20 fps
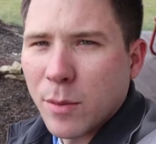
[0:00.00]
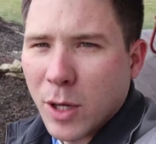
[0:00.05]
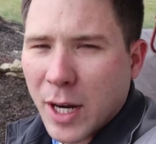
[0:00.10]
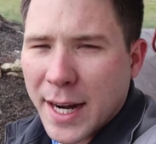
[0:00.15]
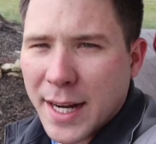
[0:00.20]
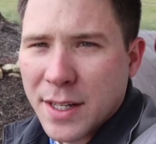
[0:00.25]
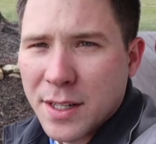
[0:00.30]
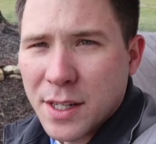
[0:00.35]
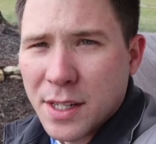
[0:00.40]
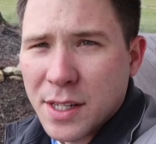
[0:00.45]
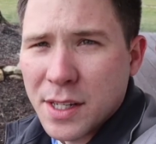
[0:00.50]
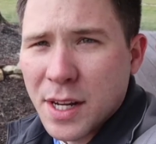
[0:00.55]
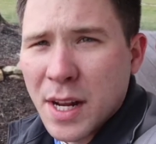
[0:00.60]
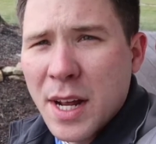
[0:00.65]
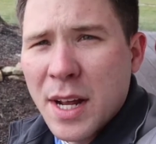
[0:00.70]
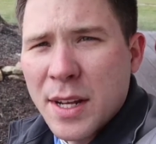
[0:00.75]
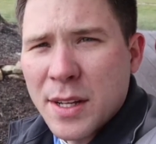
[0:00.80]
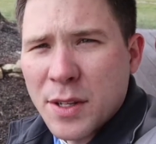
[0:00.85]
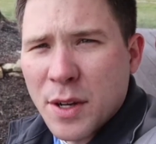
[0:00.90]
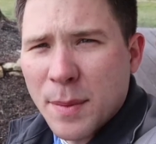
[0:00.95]
branches.
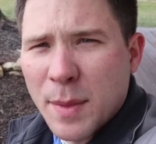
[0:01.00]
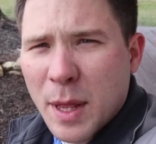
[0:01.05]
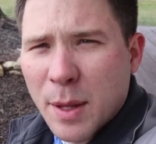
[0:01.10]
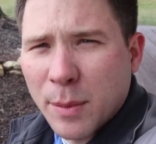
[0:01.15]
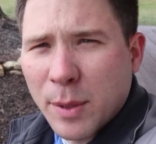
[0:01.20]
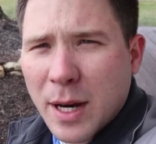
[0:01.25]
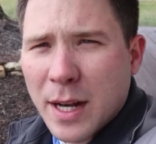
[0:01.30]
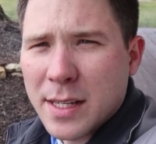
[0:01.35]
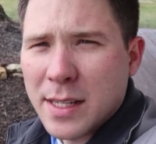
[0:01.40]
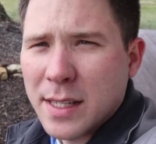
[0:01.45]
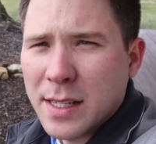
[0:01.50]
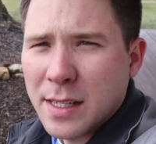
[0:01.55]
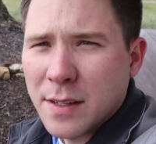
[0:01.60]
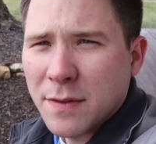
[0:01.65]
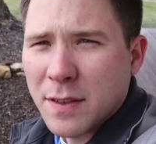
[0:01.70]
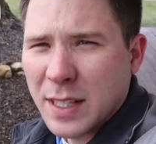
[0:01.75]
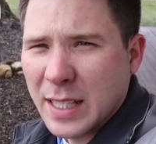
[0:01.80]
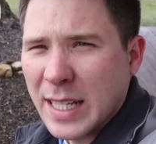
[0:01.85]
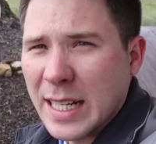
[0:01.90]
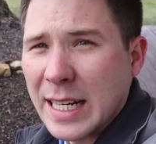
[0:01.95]
So I'm in the process
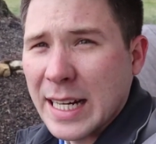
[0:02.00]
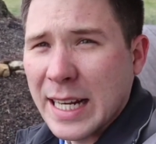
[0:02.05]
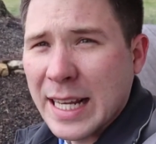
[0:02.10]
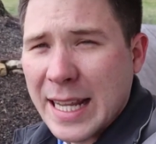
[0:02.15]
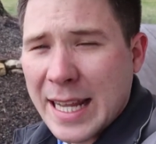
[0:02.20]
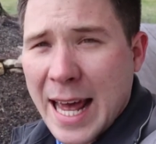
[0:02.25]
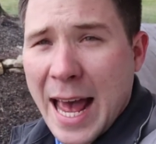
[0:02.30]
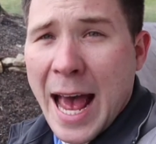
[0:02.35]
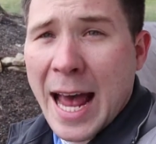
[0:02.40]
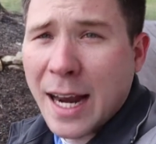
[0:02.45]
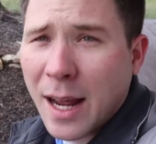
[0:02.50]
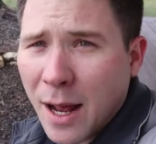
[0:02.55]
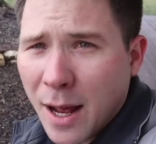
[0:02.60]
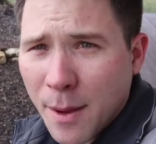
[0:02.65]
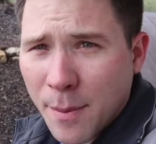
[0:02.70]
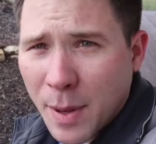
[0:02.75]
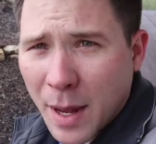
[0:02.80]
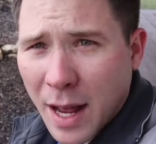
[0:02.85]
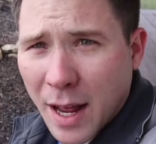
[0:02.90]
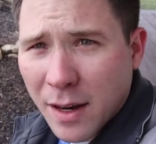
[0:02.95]
of cleaning that
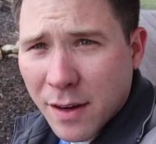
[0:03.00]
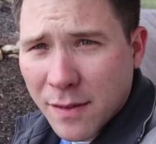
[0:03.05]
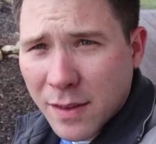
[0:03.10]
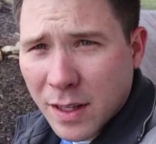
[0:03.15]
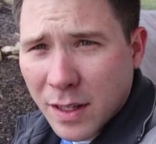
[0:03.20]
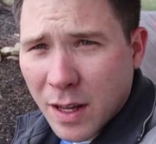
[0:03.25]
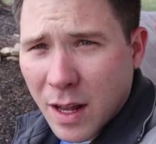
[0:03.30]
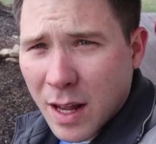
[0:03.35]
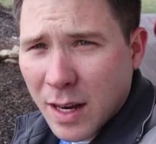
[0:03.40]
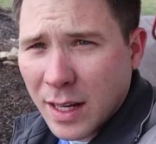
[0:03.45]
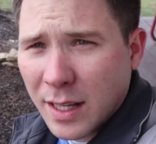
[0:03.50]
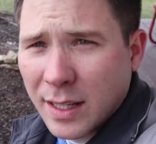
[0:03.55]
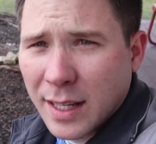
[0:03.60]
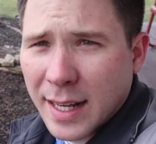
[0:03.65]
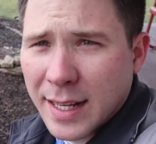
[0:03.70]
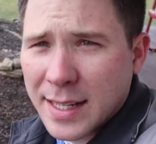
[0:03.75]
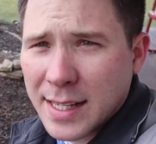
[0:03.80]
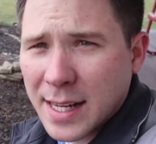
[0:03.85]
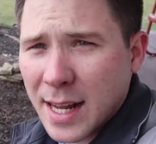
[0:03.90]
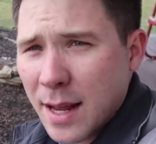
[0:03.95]
up out of the lawn and
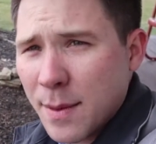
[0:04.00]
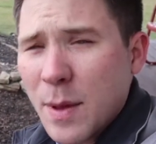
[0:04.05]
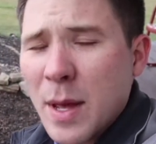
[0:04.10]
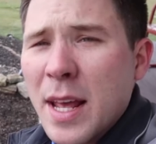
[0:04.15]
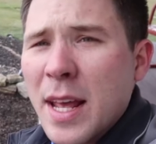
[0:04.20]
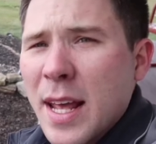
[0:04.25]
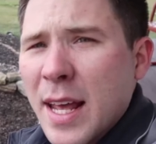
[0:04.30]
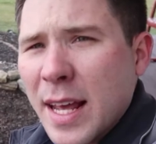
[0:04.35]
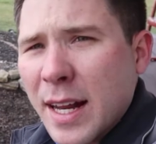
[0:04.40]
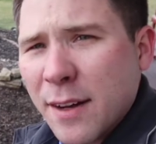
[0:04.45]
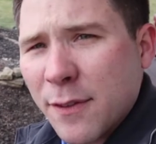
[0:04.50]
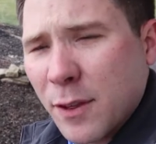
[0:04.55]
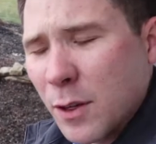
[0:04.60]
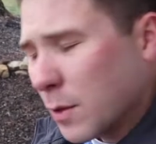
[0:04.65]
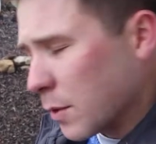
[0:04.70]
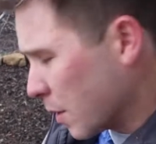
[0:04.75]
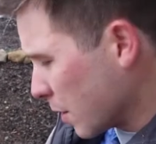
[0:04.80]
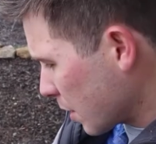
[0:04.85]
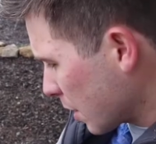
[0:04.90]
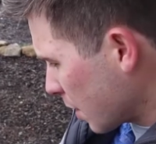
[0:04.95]
landscape. And if you look